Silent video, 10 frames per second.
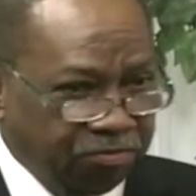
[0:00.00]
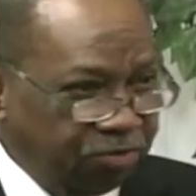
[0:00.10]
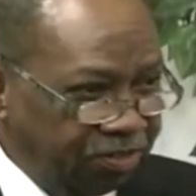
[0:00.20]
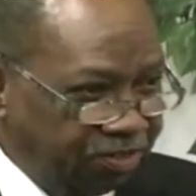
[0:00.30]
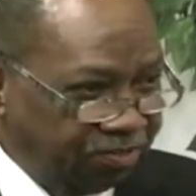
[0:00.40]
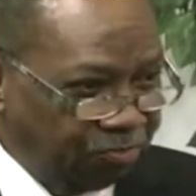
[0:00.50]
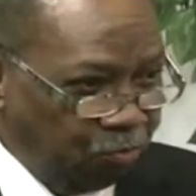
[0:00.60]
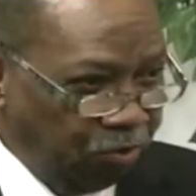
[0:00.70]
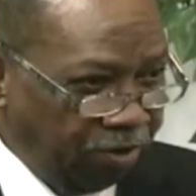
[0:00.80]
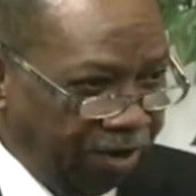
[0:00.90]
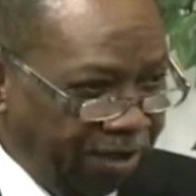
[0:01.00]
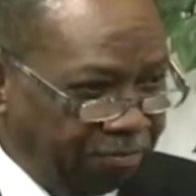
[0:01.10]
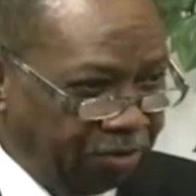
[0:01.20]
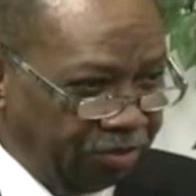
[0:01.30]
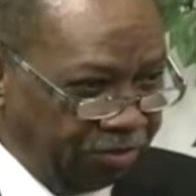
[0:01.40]
which is what I'm
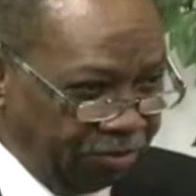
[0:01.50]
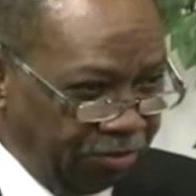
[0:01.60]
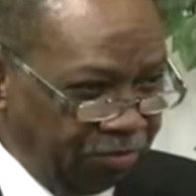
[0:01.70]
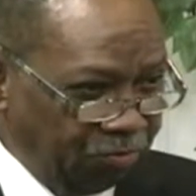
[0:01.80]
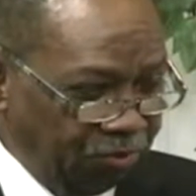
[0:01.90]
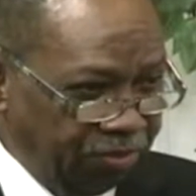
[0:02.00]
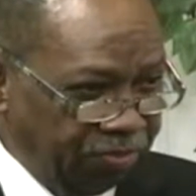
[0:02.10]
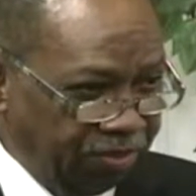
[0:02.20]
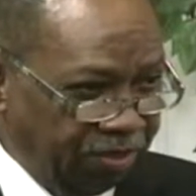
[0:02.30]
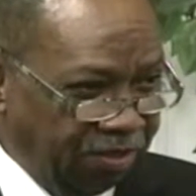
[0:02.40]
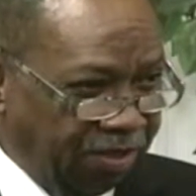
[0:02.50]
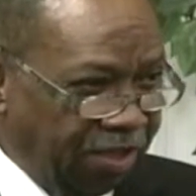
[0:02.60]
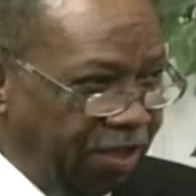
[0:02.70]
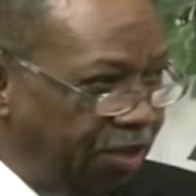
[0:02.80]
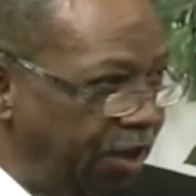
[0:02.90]
concerned with the
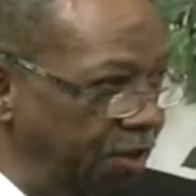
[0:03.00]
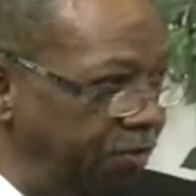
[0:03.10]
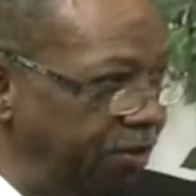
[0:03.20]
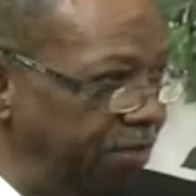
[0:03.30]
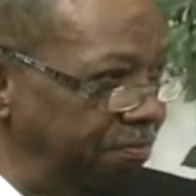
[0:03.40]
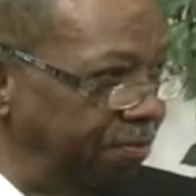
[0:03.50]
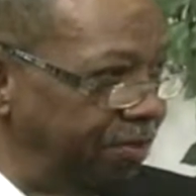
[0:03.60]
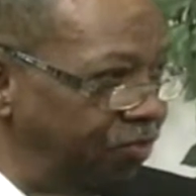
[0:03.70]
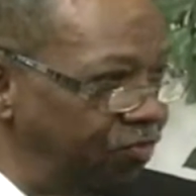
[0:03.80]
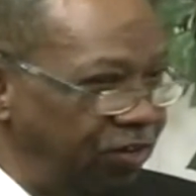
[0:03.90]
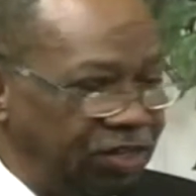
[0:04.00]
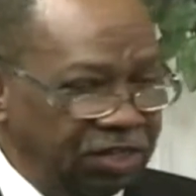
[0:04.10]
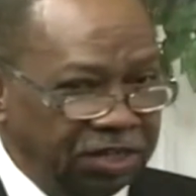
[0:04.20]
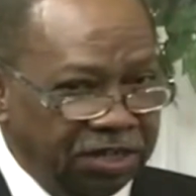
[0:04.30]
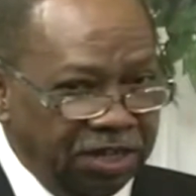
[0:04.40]
current
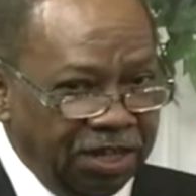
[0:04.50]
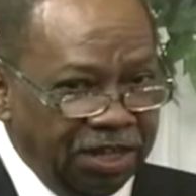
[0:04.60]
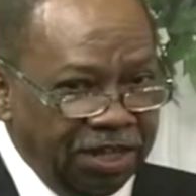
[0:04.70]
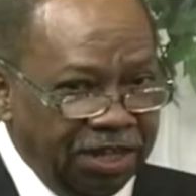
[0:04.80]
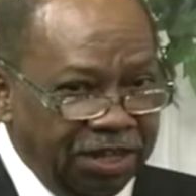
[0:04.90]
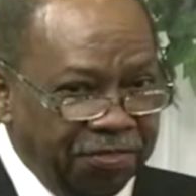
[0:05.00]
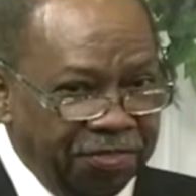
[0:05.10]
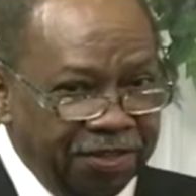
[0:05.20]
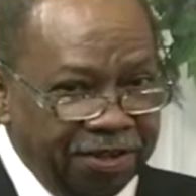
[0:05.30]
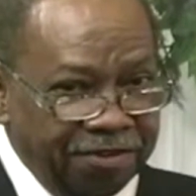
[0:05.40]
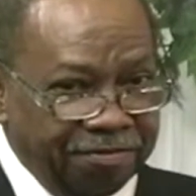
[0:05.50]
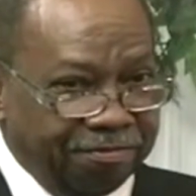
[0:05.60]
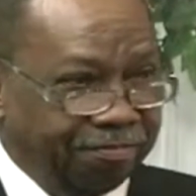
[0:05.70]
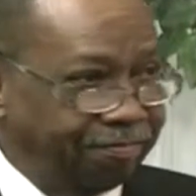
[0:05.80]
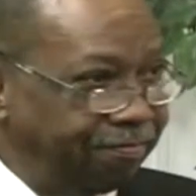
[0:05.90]
administration and their
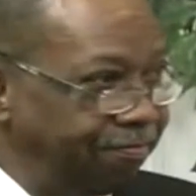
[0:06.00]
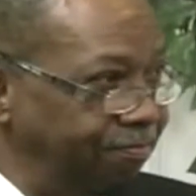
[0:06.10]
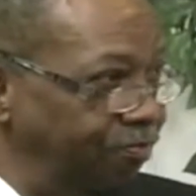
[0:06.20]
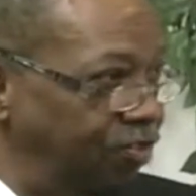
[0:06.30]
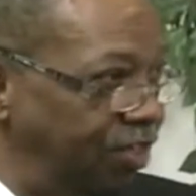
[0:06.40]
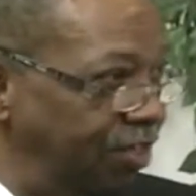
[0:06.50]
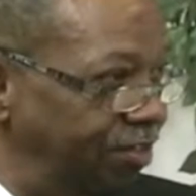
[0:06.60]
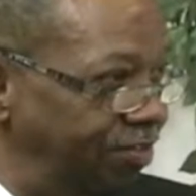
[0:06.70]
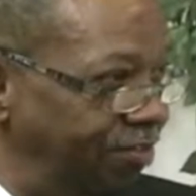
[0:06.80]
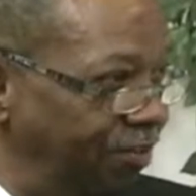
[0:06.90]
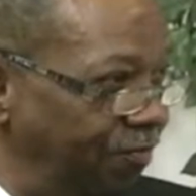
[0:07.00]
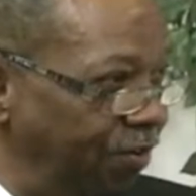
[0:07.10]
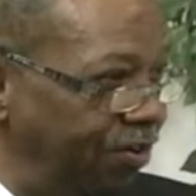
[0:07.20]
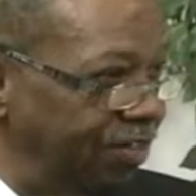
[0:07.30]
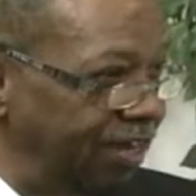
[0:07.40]
skills so
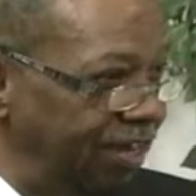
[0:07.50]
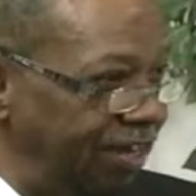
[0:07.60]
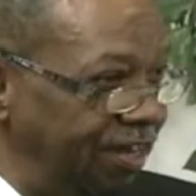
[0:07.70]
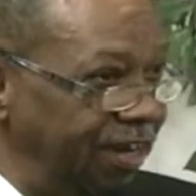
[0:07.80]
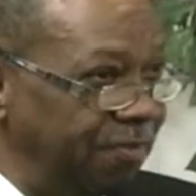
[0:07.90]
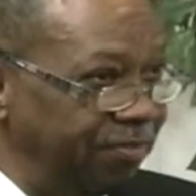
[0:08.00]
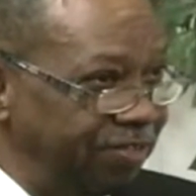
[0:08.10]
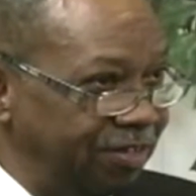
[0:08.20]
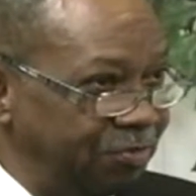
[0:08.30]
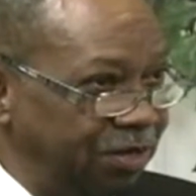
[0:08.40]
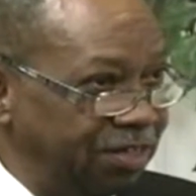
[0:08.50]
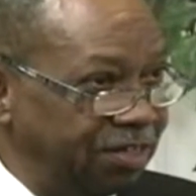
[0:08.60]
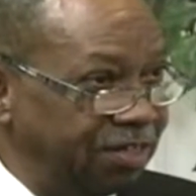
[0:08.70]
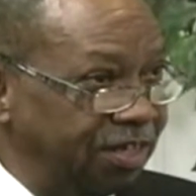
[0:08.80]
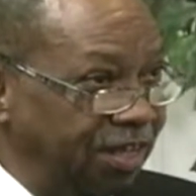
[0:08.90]
far as handling a number of
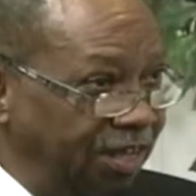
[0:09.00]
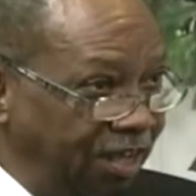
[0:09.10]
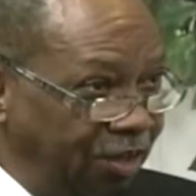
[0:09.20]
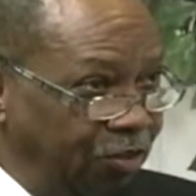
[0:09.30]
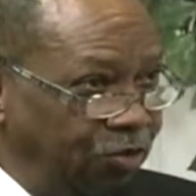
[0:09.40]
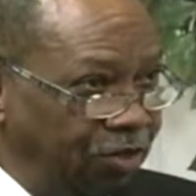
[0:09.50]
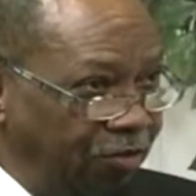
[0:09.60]
situations, including